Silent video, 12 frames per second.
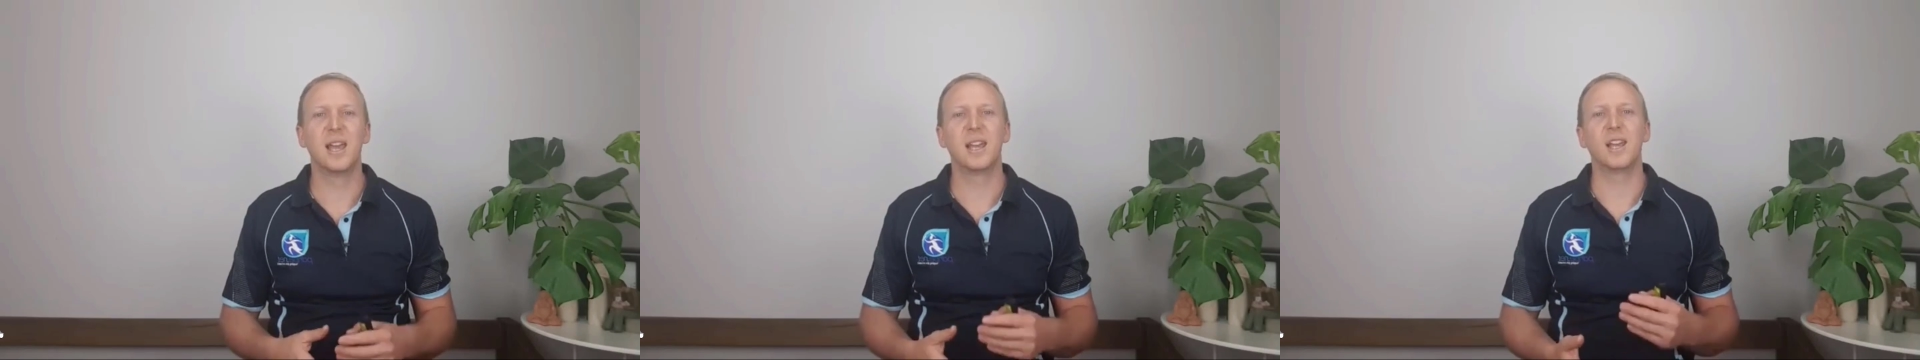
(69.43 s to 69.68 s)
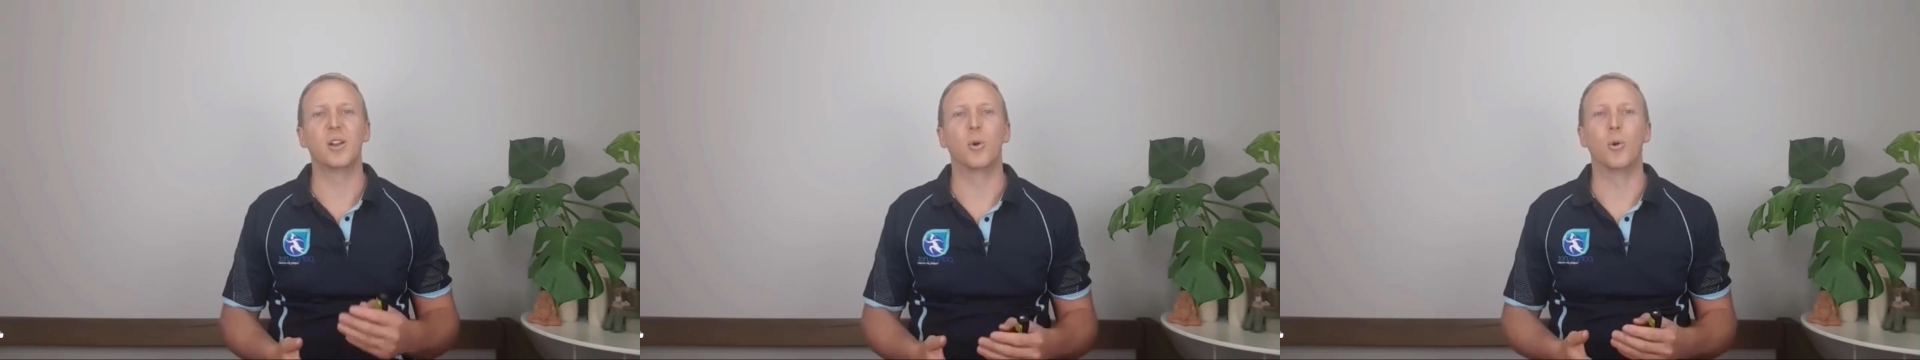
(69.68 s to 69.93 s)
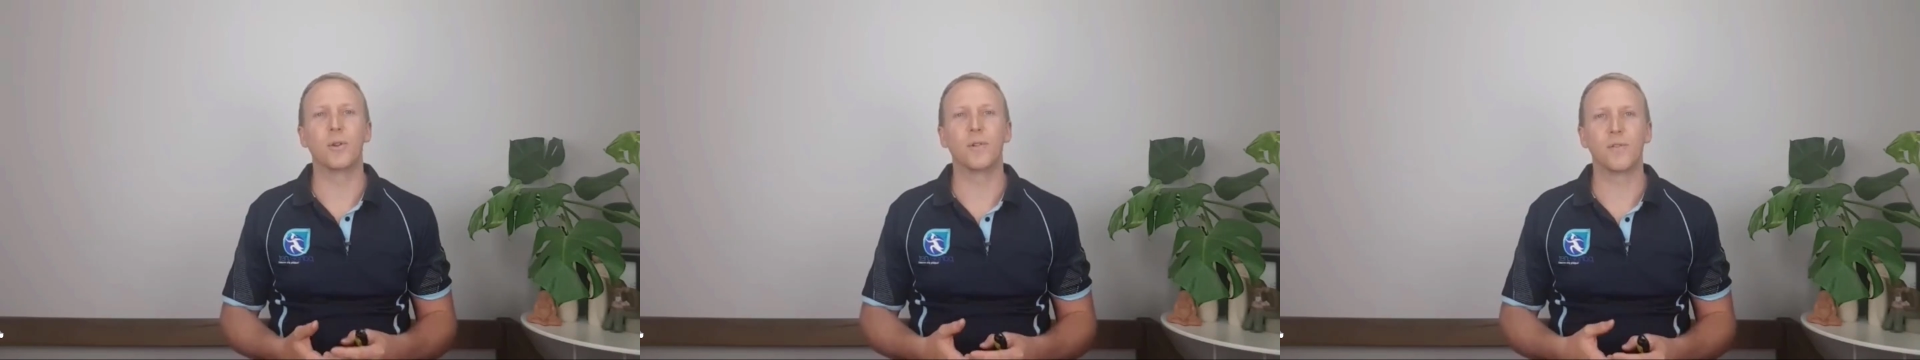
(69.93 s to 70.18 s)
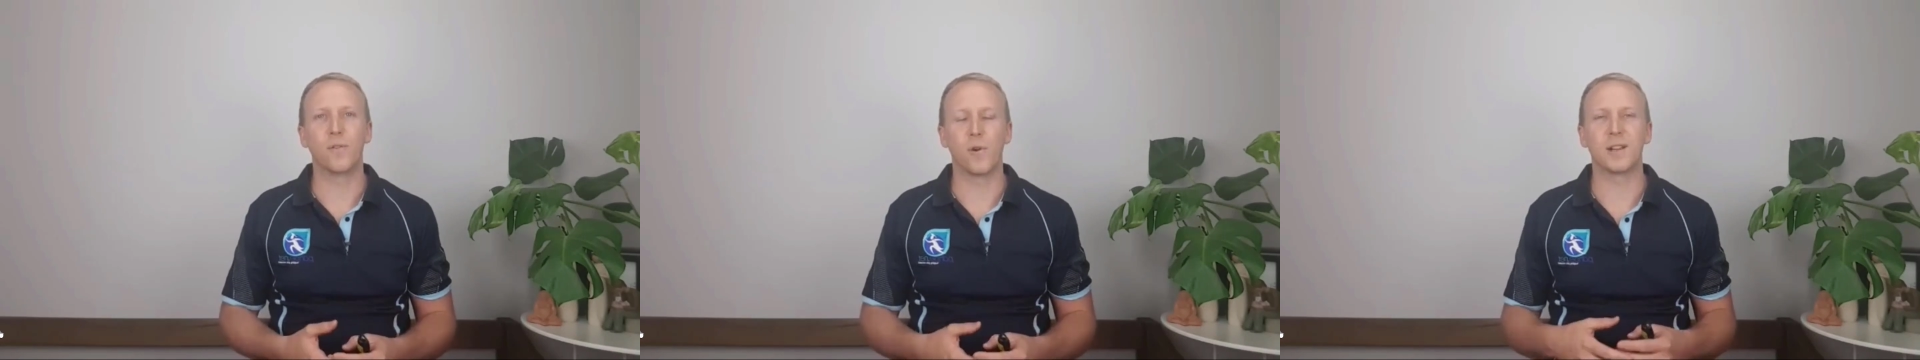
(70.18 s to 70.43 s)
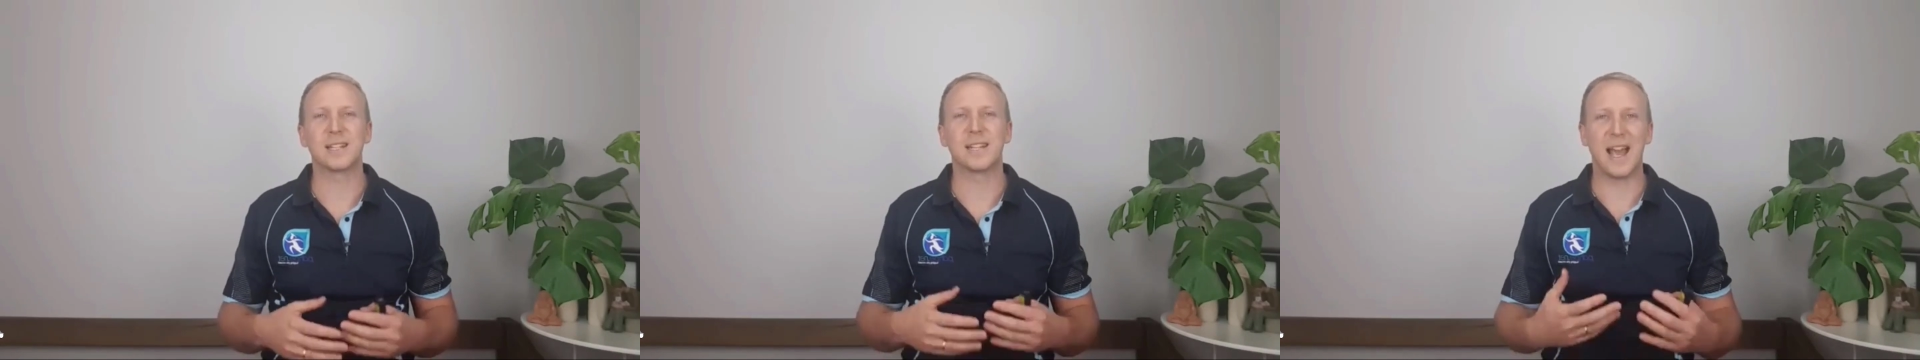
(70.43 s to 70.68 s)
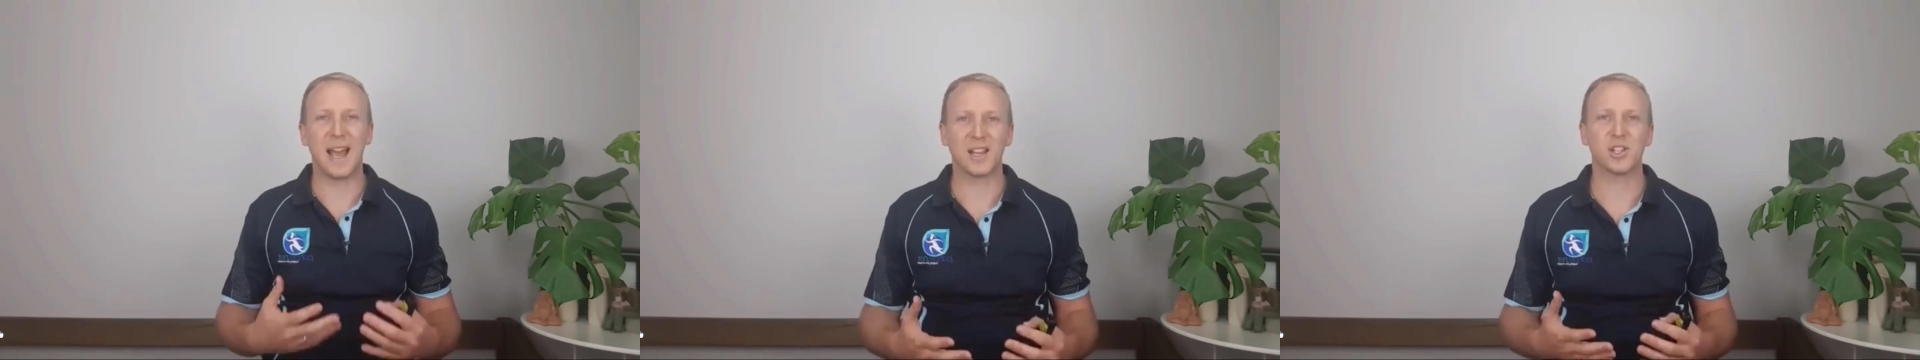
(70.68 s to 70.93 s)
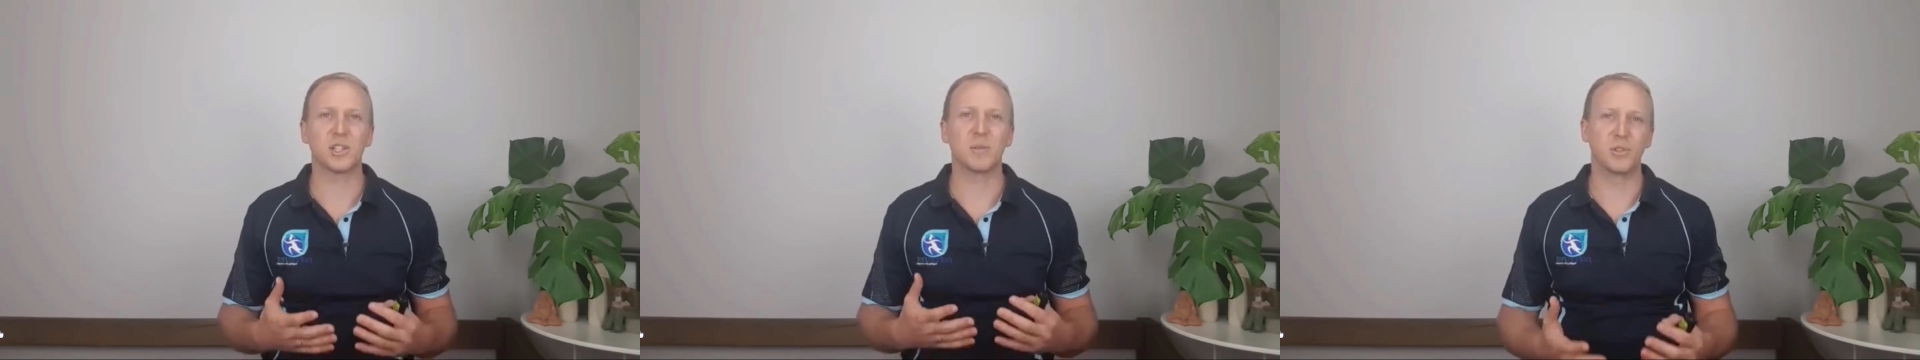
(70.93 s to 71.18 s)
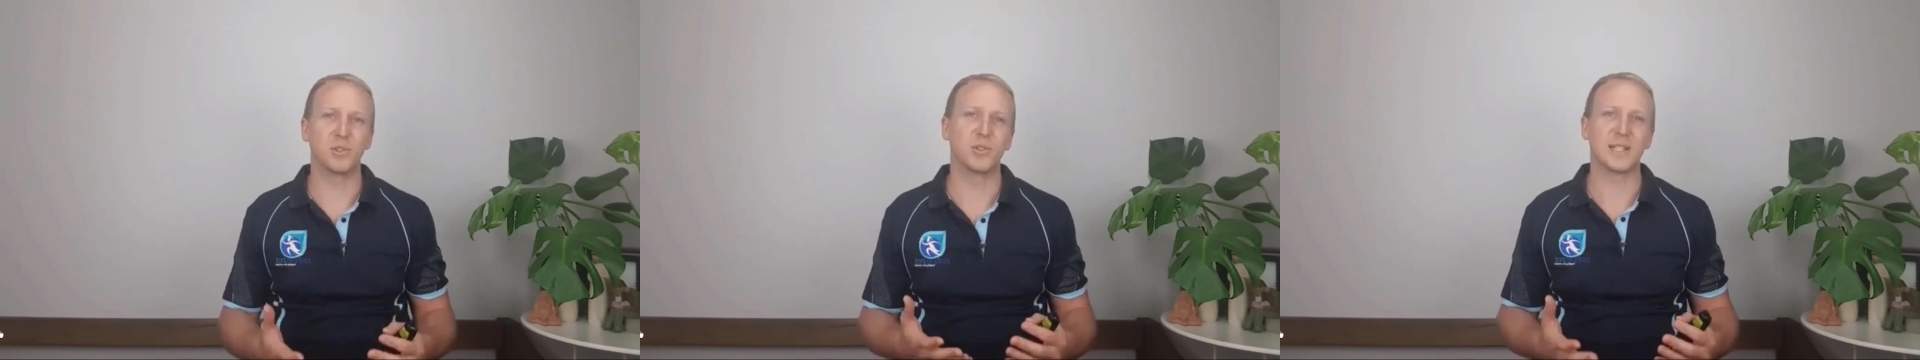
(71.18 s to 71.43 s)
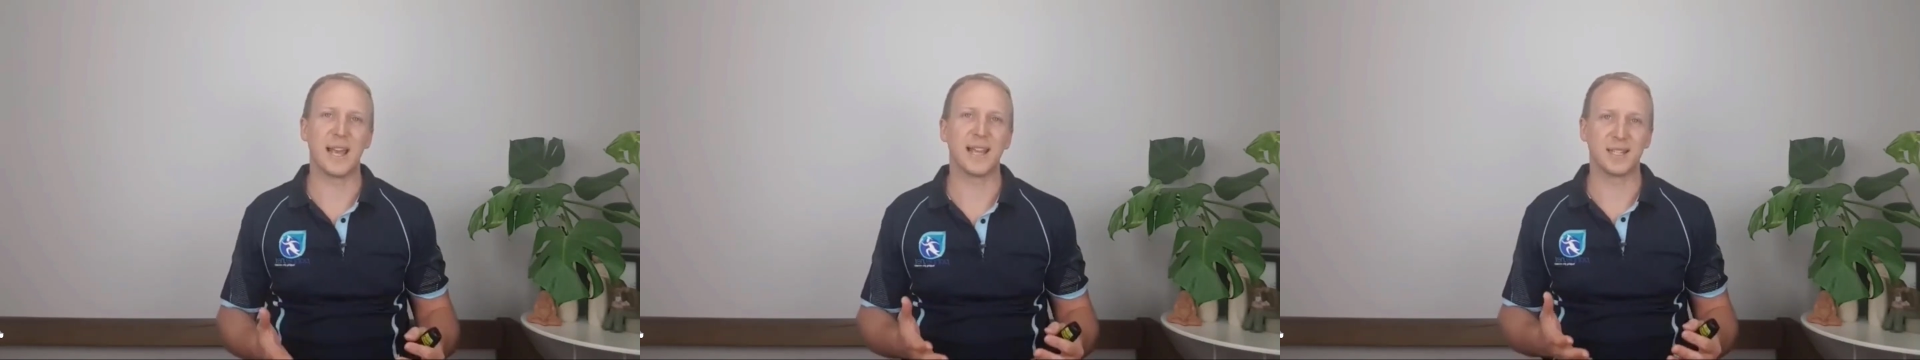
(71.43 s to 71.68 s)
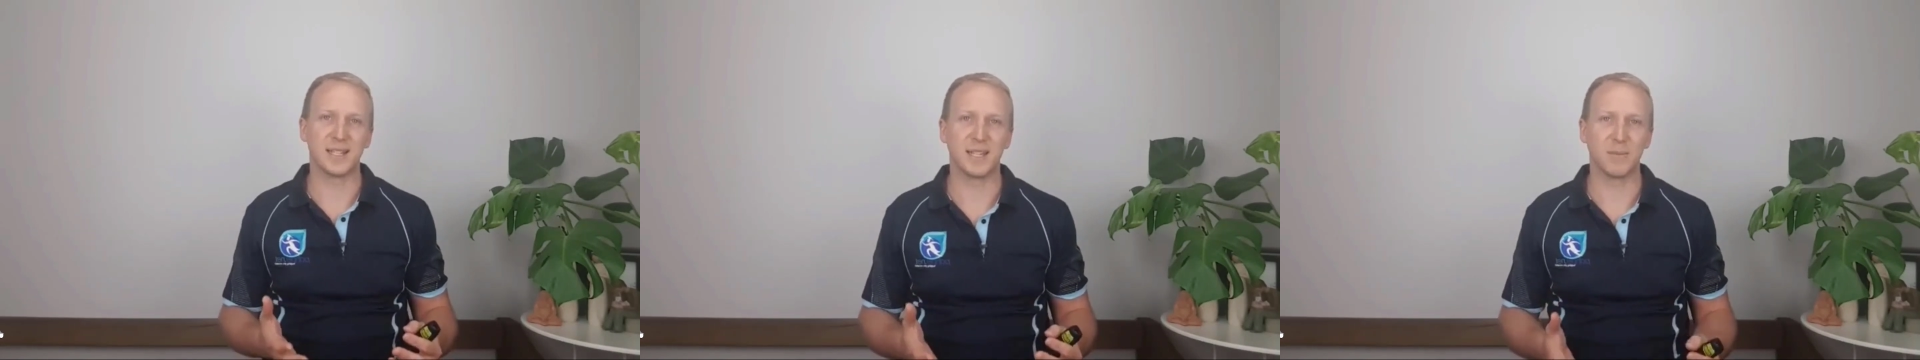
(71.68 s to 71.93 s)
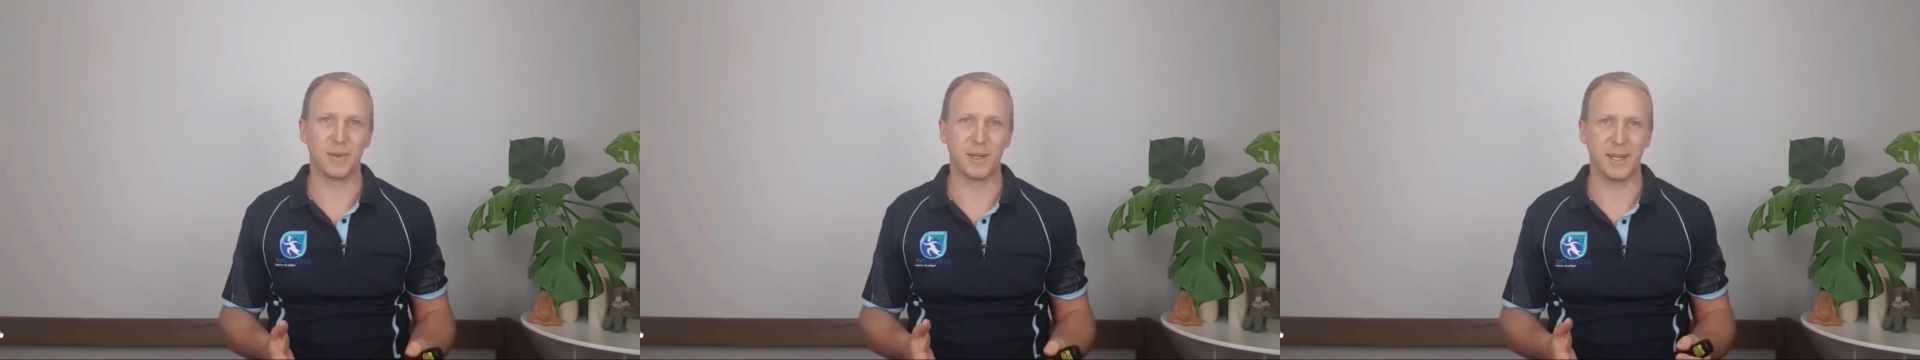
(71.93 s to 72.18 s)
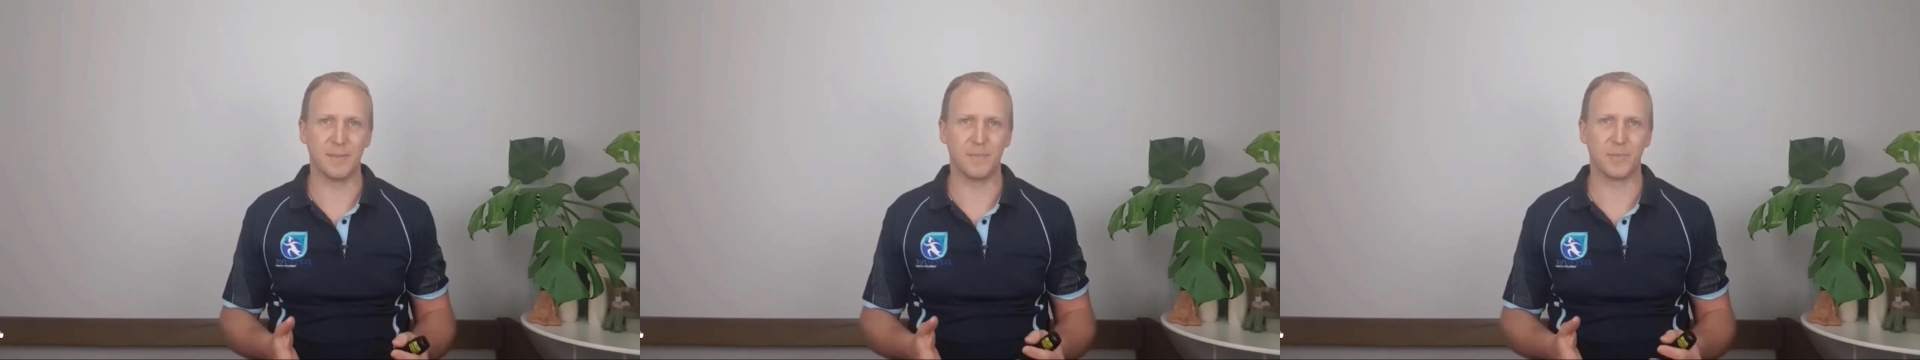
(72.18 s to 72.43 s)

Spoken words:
in order for it to actually produce ATP.